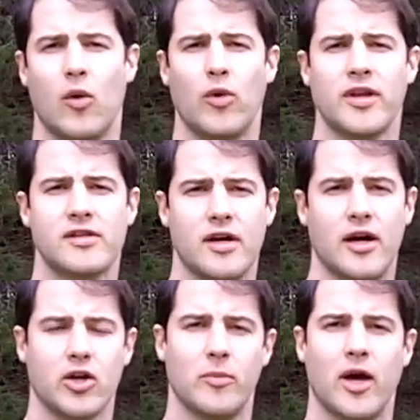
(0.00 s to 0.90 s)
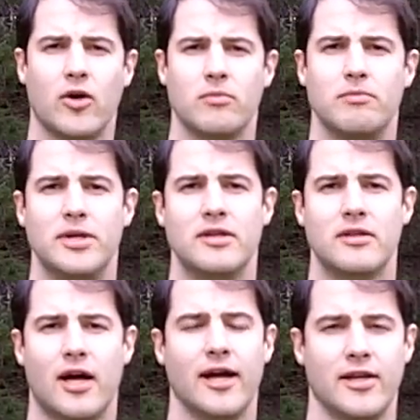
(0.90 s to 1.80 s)
want to talk about bee
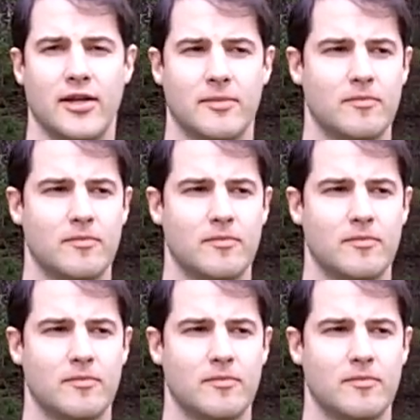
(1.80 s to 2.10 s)
lining.